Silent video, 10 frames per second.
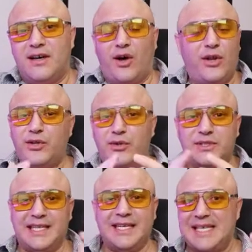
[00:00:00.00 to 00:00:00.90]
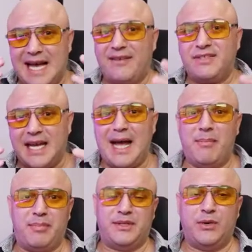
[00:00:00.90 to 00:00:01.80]
All of those things have to
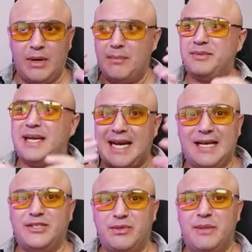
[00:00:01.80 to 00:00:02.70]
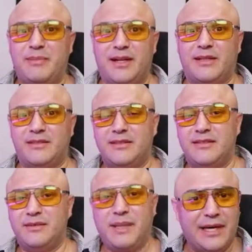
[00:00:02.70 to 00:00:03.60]
happen. The website has to be built,
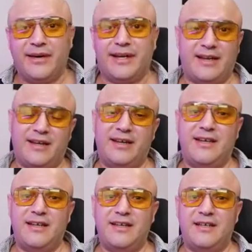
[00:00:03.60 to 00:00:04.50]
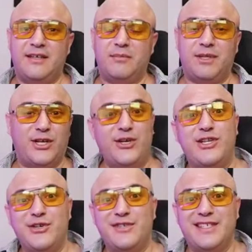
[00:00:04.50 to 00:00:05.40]
period. But the good
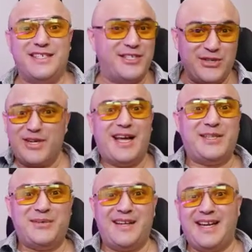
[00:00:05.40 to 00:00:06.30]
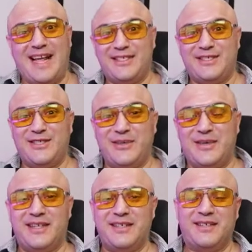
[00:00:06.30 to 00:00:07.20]
news is you're not the one that has to do
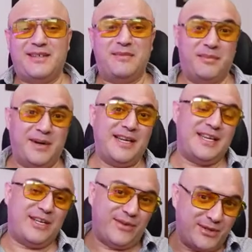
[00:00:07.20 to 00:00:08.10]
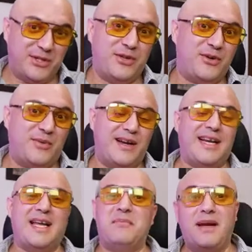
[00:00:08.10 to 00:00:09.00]
it, but you're the one
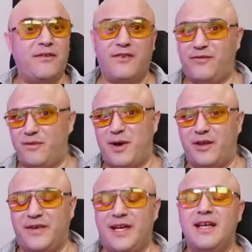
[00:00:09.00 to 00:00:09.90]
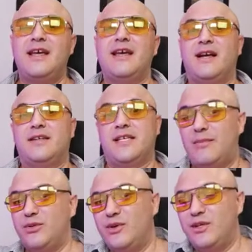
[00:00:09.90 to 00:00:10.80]
that can benefit from all of it. Because
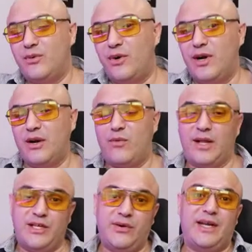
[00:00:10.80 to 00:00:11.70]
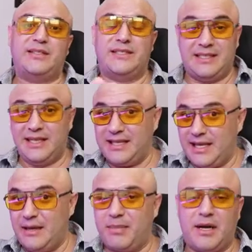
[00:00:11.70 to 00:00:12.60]
I'm doing the work while you get to still
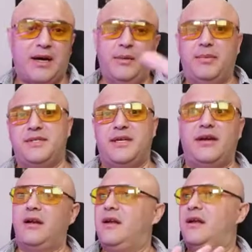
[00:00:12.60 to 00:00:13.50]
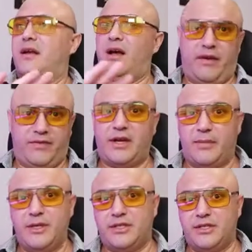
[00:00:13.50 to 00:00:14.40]
keep 100% of the
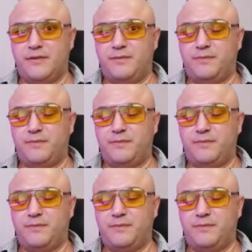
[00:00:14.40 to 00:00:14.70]
commissions.